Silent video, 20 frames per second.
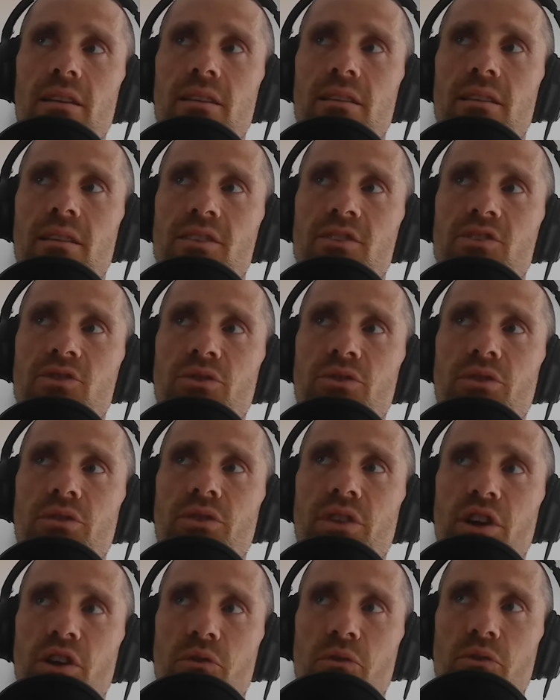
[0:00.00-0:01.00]
this sort of
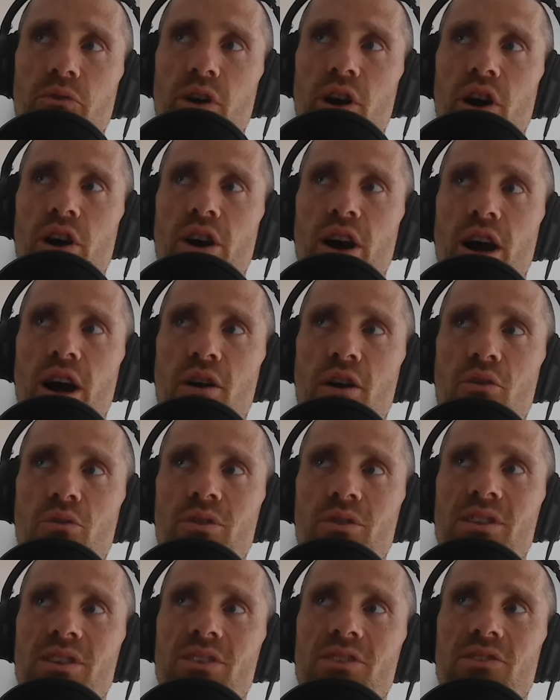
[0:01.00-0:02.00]
like far
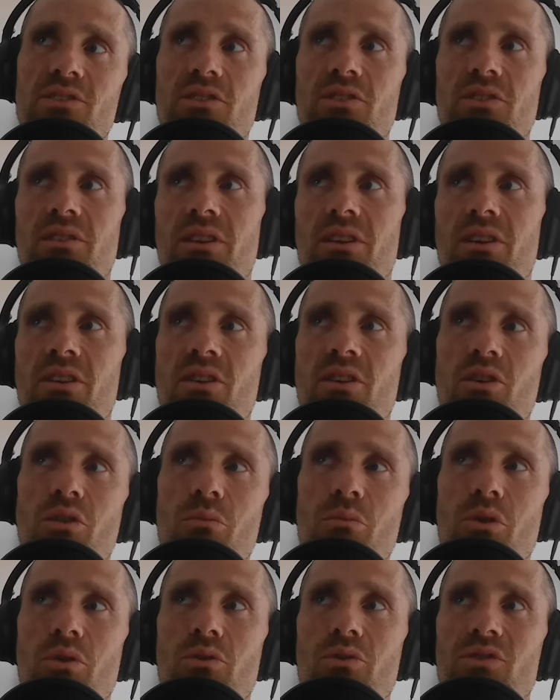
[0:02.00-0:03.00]
out,
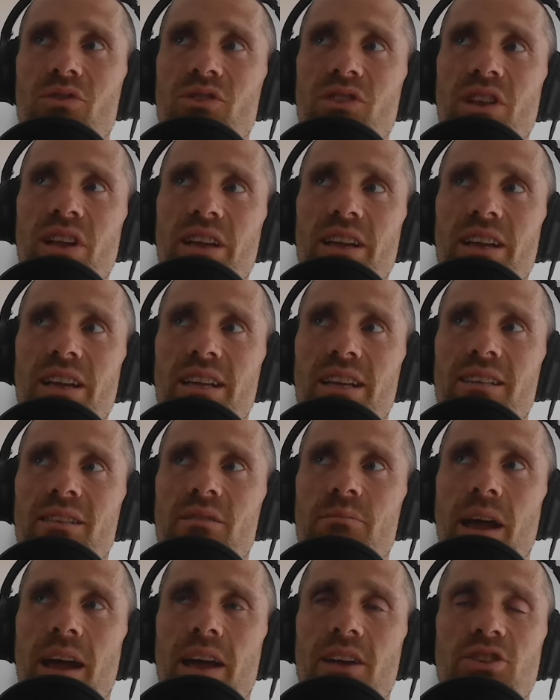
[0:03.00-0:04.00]
almost like
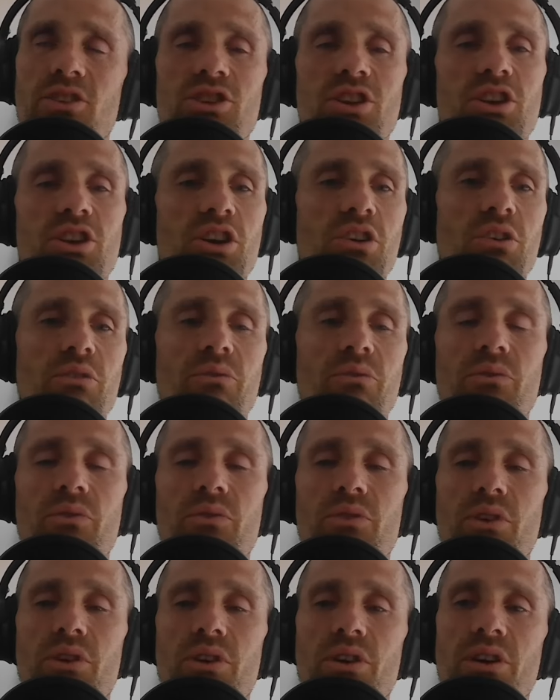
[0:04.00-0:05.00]
expansion
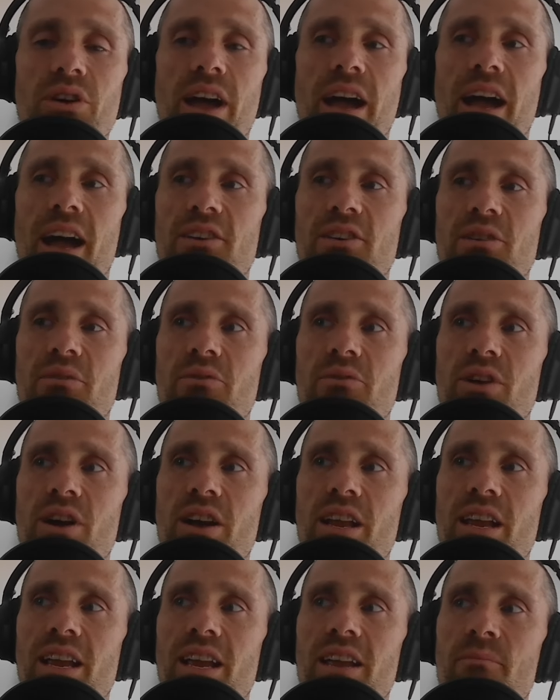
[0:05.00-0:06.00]
of the act of
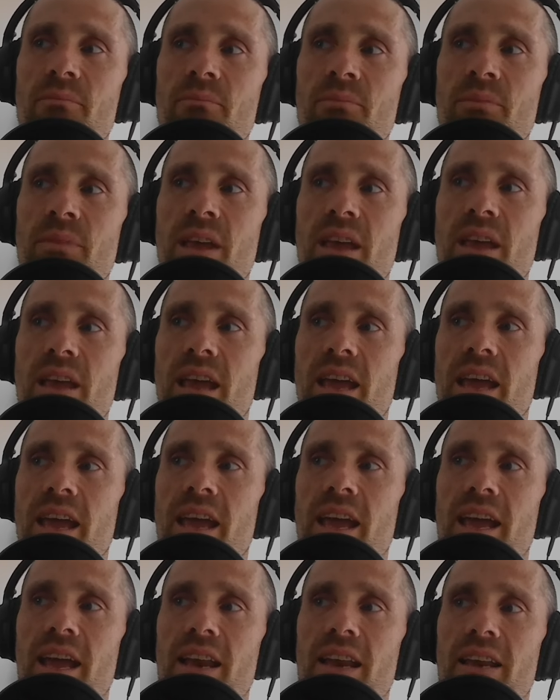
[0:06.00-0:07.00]
running.
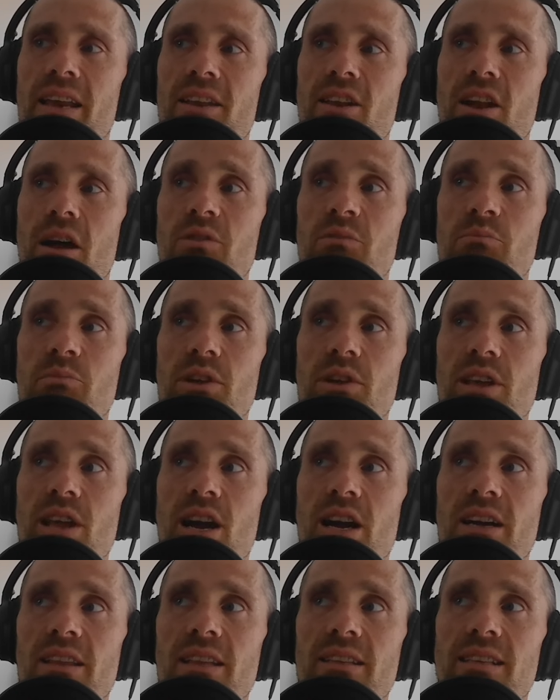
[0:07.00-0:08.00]
And you know, I was pretty
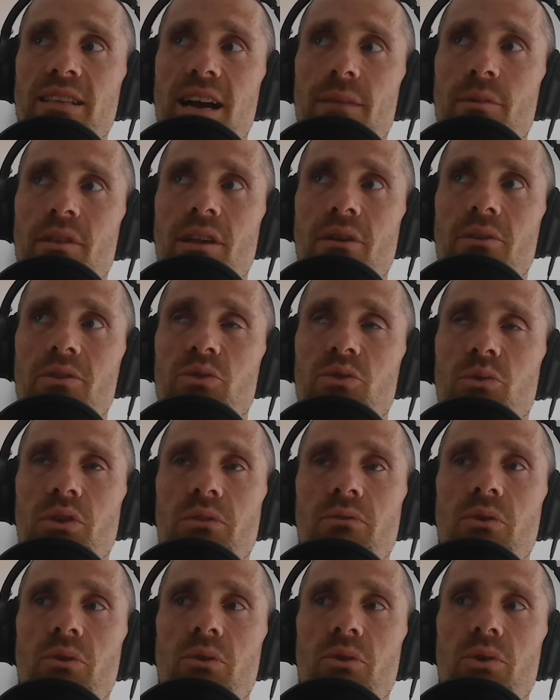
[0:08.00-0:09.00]
young at the time. I think I was
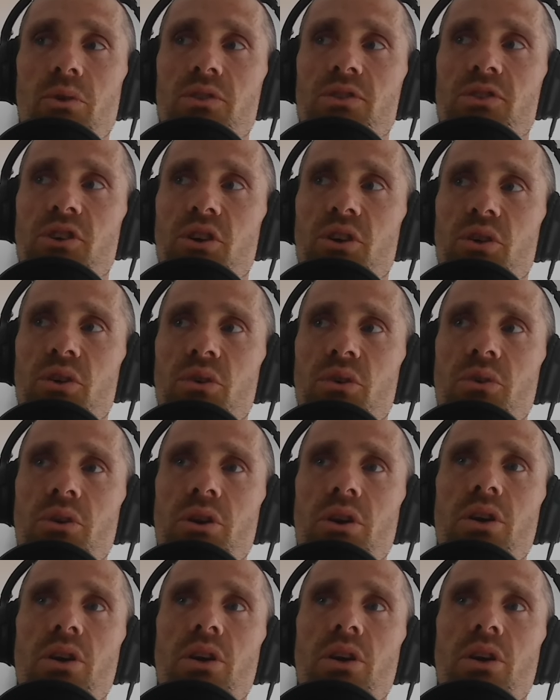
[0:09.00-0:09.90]
24, so